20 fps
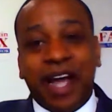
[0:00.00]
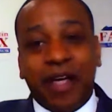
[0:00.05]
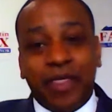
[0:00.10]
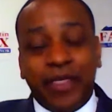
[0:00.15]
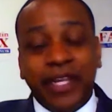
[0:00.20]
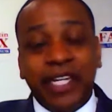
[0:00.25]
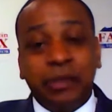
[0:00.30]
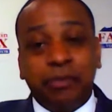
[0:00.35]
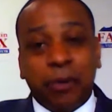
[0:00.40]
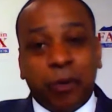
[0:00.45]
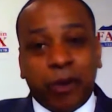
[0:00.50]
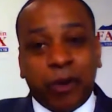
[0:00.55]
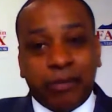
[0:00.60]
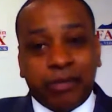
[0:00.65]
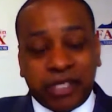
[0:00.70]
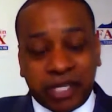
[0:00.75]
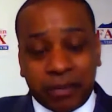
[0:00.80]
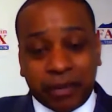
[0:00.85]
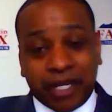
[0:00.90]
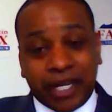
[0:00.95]
these
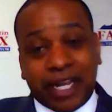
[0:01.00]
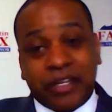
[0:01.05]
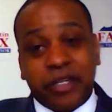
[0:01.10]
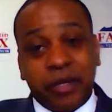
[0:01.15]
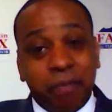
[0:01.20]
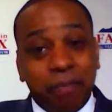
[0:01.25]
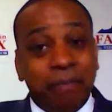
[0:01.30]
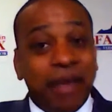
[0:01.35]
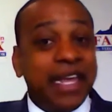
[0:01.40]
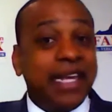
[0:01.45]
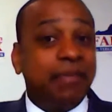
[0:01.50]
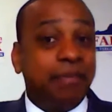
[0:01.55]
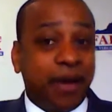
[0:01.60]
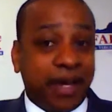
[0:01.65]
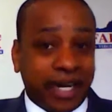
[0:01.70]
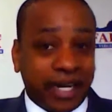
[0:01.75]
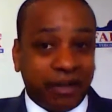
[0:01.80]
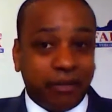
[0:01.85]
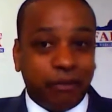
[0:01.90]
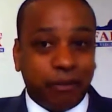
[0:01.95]
programs typically actually make
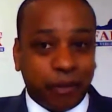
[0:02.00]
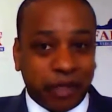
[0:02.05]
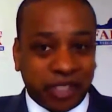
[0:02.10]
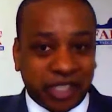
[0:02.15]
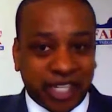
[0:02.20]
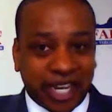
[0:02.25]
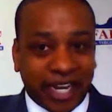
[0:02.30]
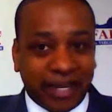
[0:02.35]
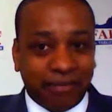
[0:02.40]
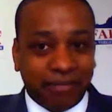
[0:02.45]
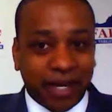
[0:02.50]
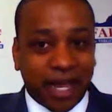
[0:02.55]
money for the state.